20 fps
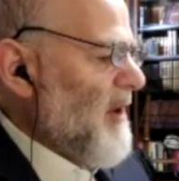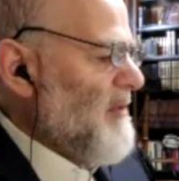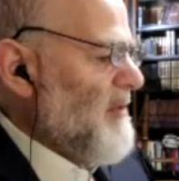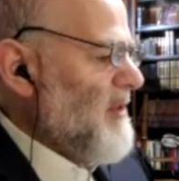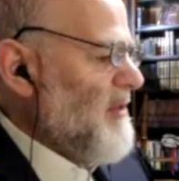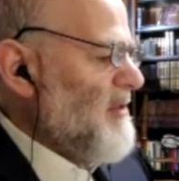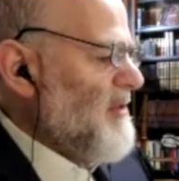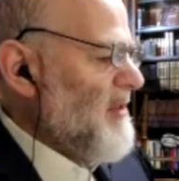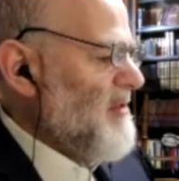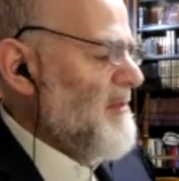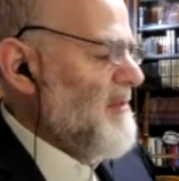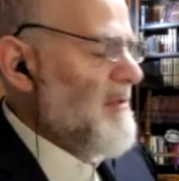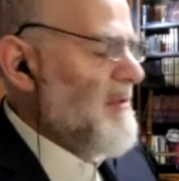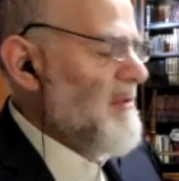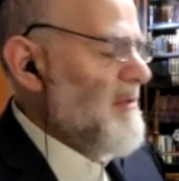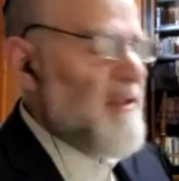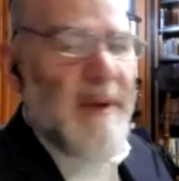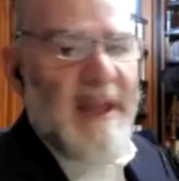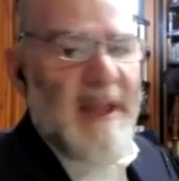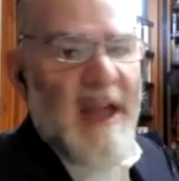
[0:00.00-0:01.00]
things we
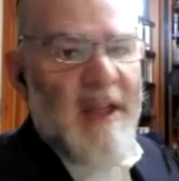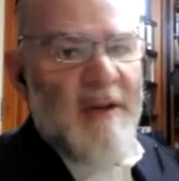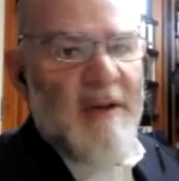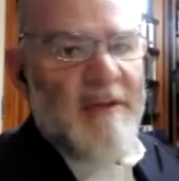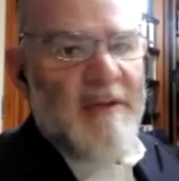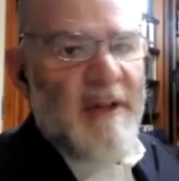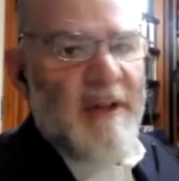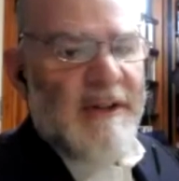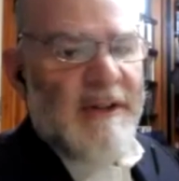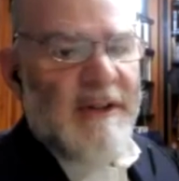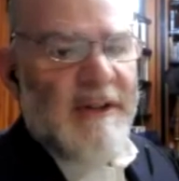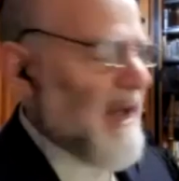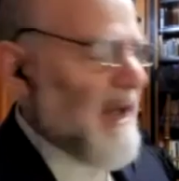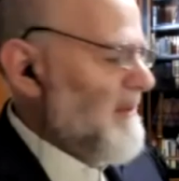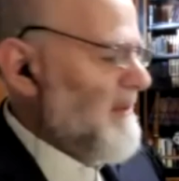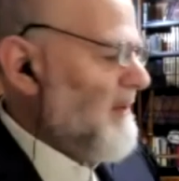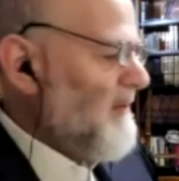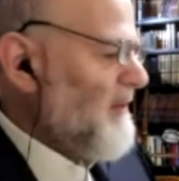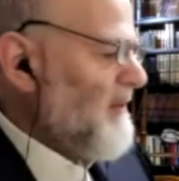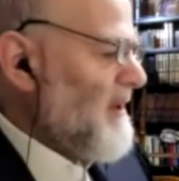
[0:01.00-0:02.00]
said we can't use on
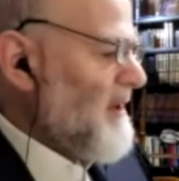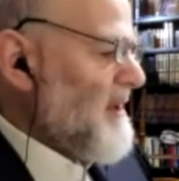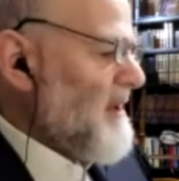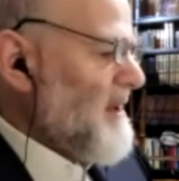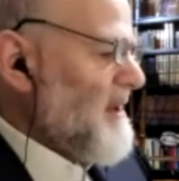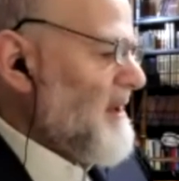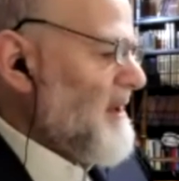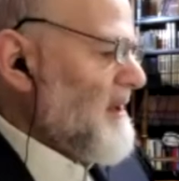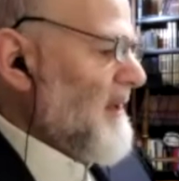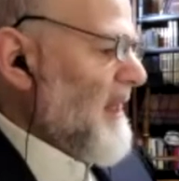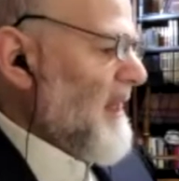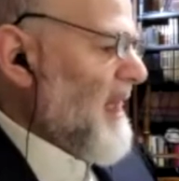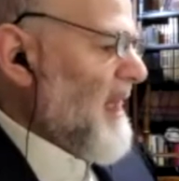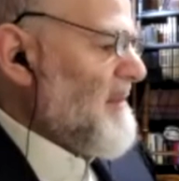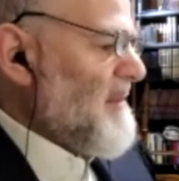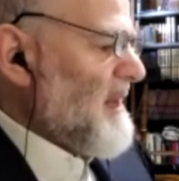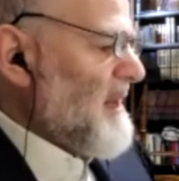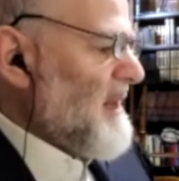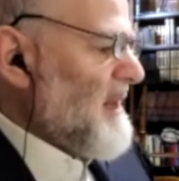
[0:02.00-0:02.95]
Shabbos. You can't